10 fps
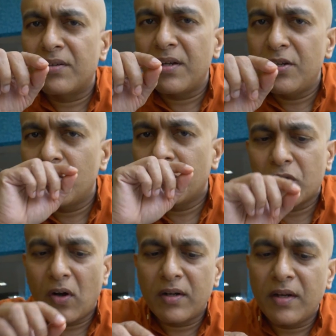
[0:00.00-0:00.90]
a tinge of
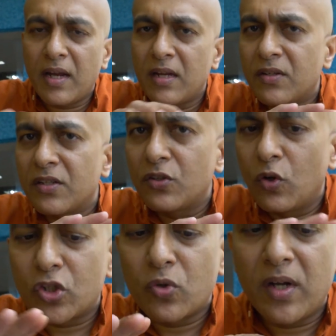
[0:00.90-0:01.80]
salty edge. There's
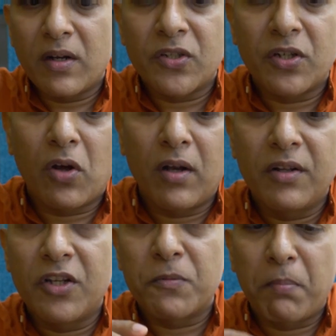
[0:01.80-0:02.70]
no sweetness at all
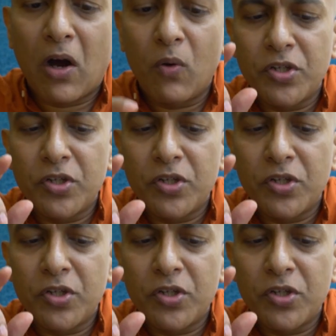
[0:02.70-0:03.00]
in this pav,